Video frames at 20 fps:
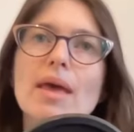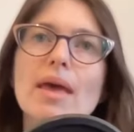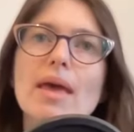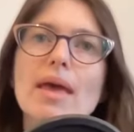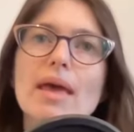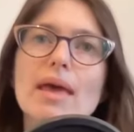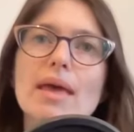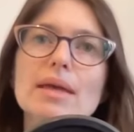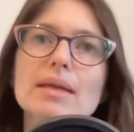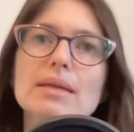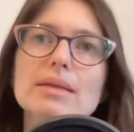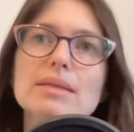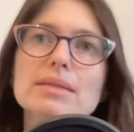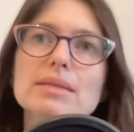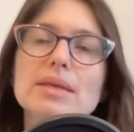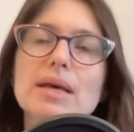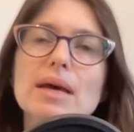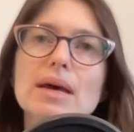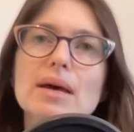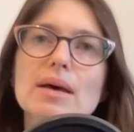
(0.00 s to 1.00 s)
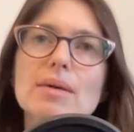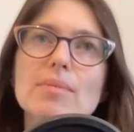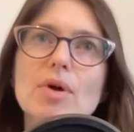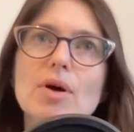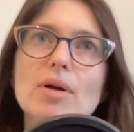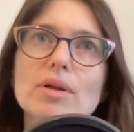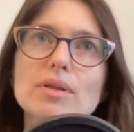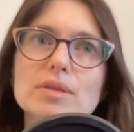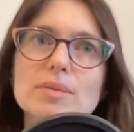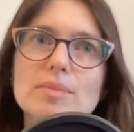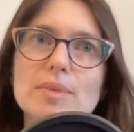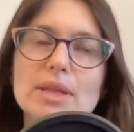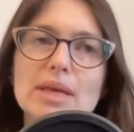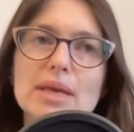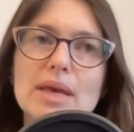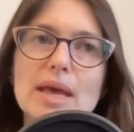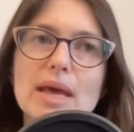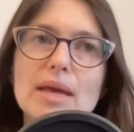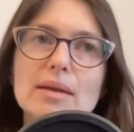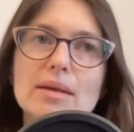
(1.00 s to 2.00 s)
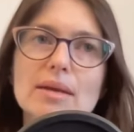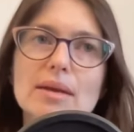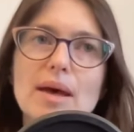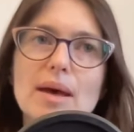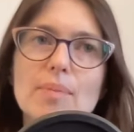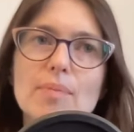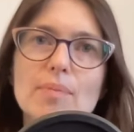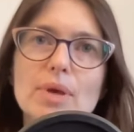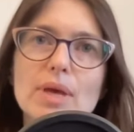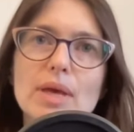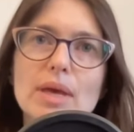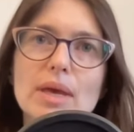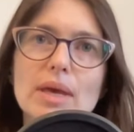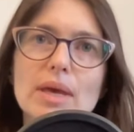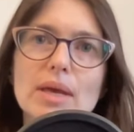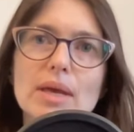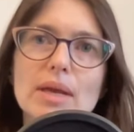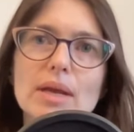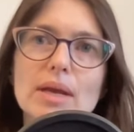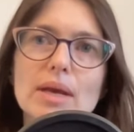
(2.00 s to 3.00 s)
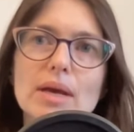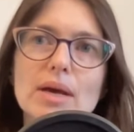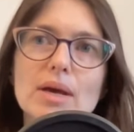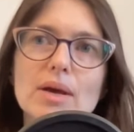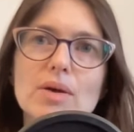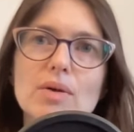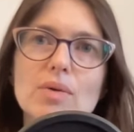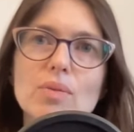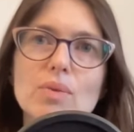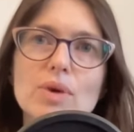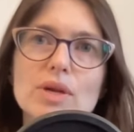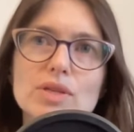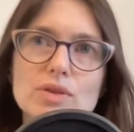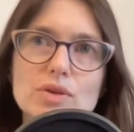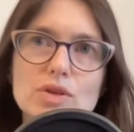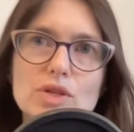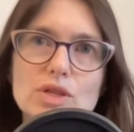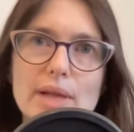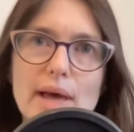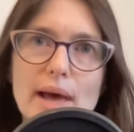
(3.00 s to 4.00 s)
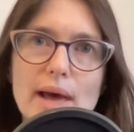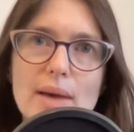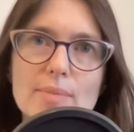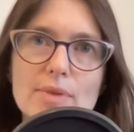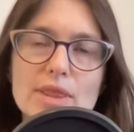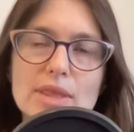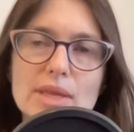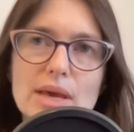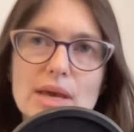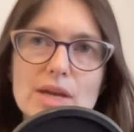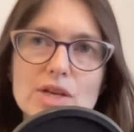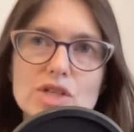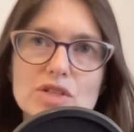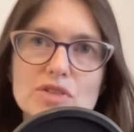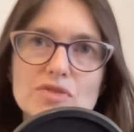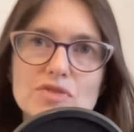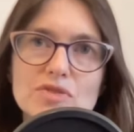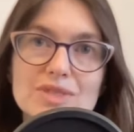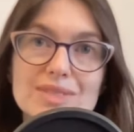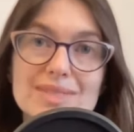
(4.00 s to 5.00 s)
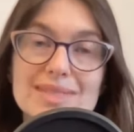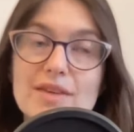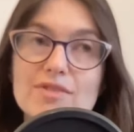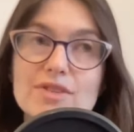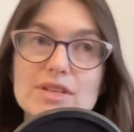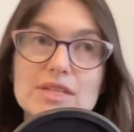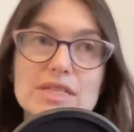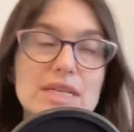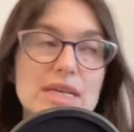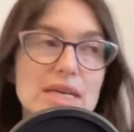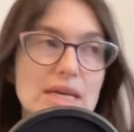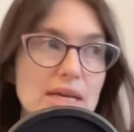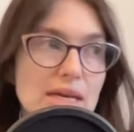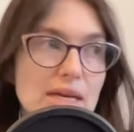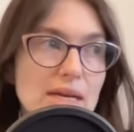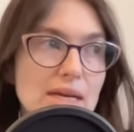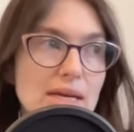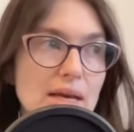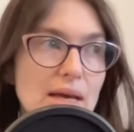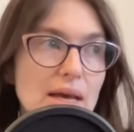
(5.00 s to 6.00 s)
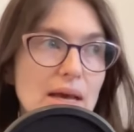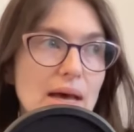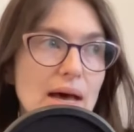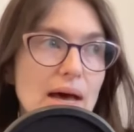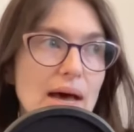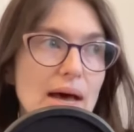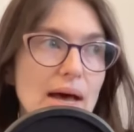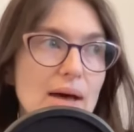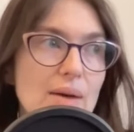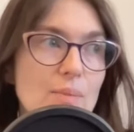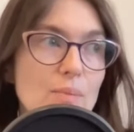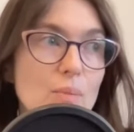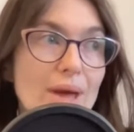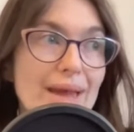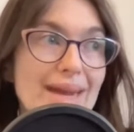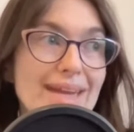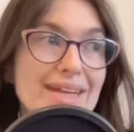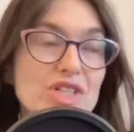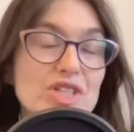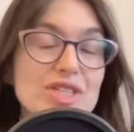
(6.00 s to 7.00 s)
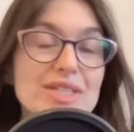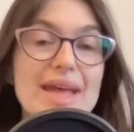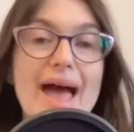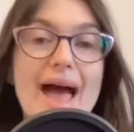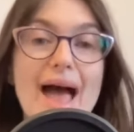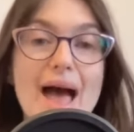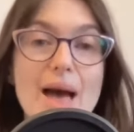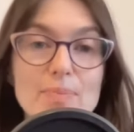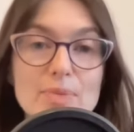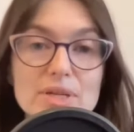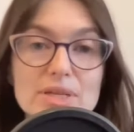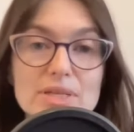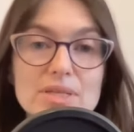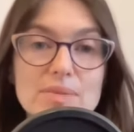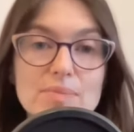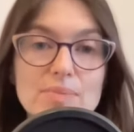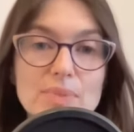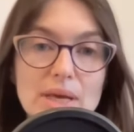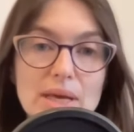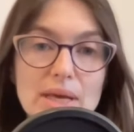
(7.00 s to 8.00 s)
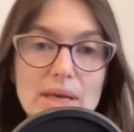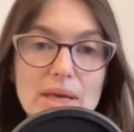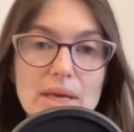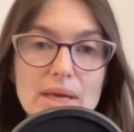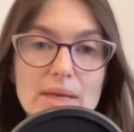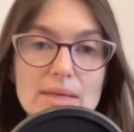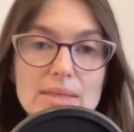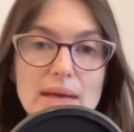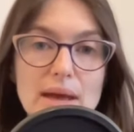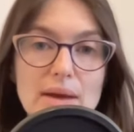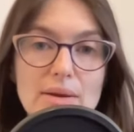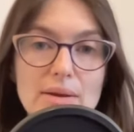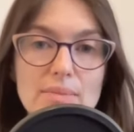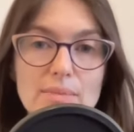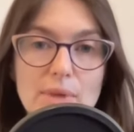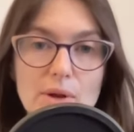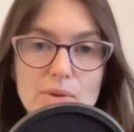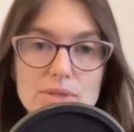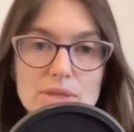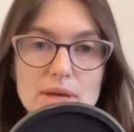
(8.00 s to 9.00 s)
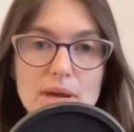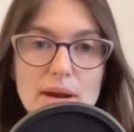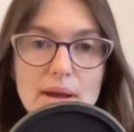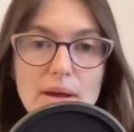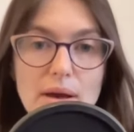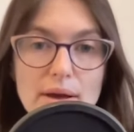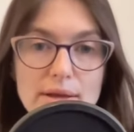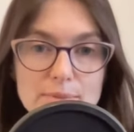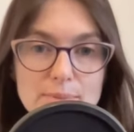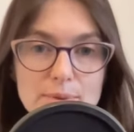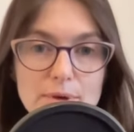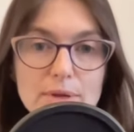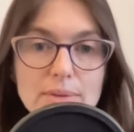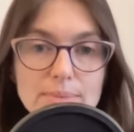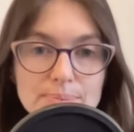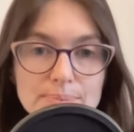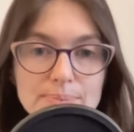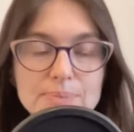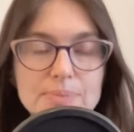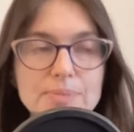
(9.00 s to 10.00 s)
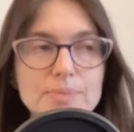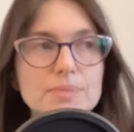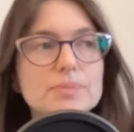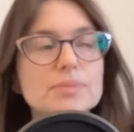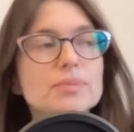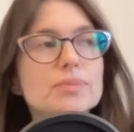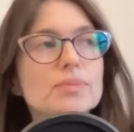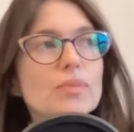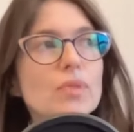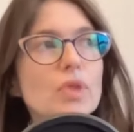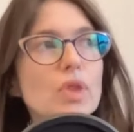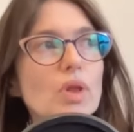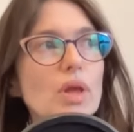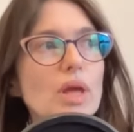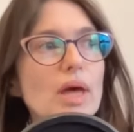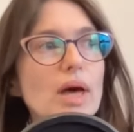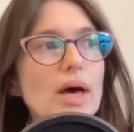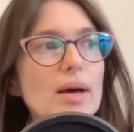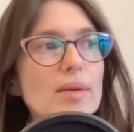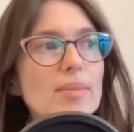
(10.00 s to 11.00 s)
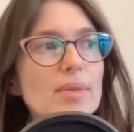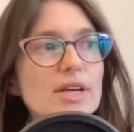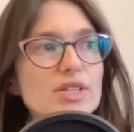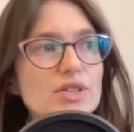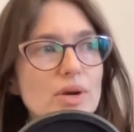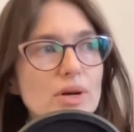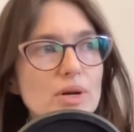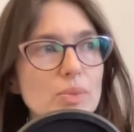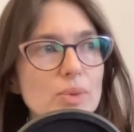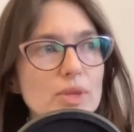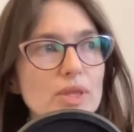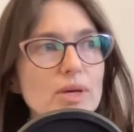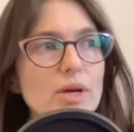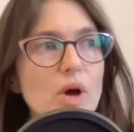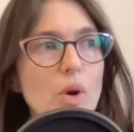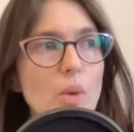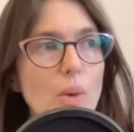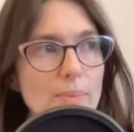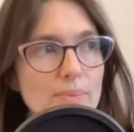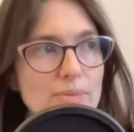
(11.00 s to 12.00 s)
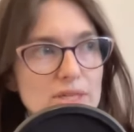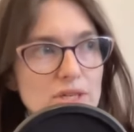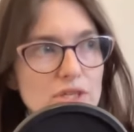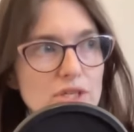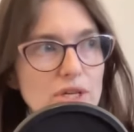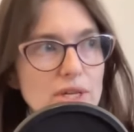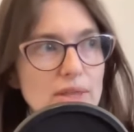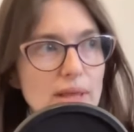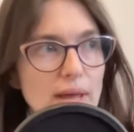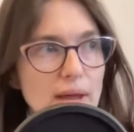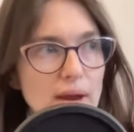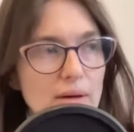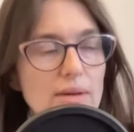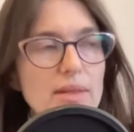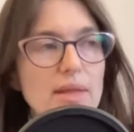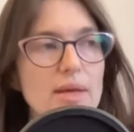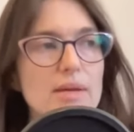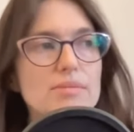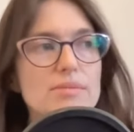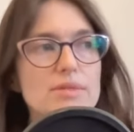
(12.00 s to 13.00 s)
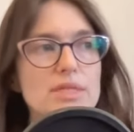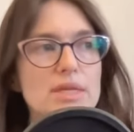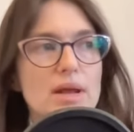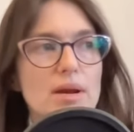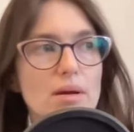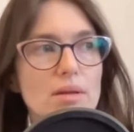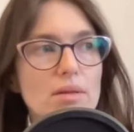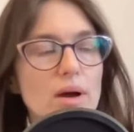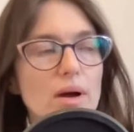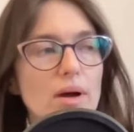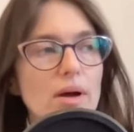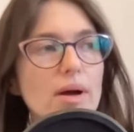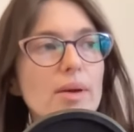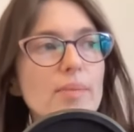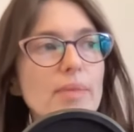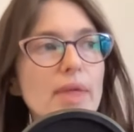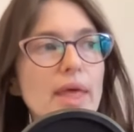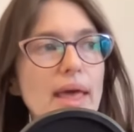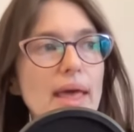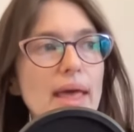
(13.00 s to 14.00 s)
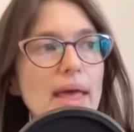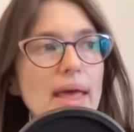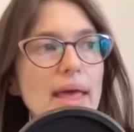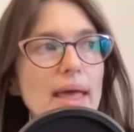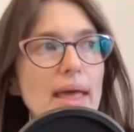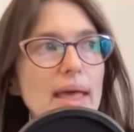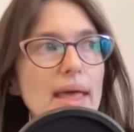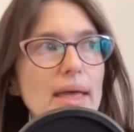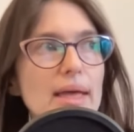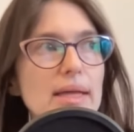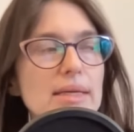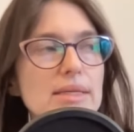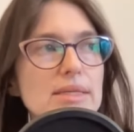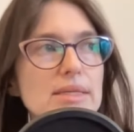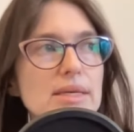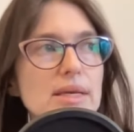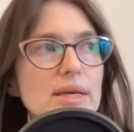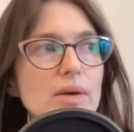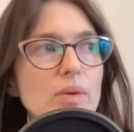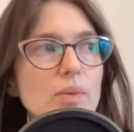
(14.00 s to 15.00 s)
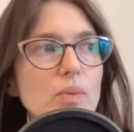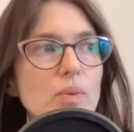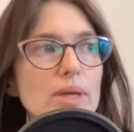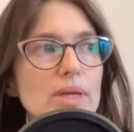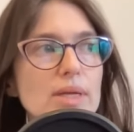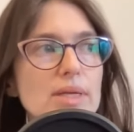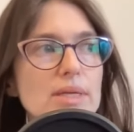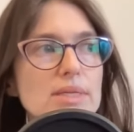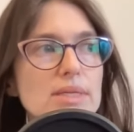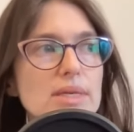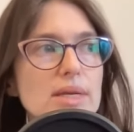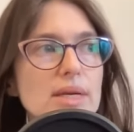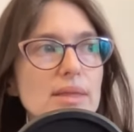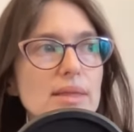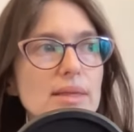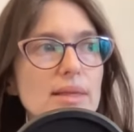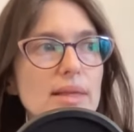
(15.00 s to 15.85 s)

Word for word: and um, ultimately ended up in a research lab at the age of 17. Um, and it just happened to be down at Mount Sinai Hospital. Um, I started with a co op position there and then stayed on longer. And it was in the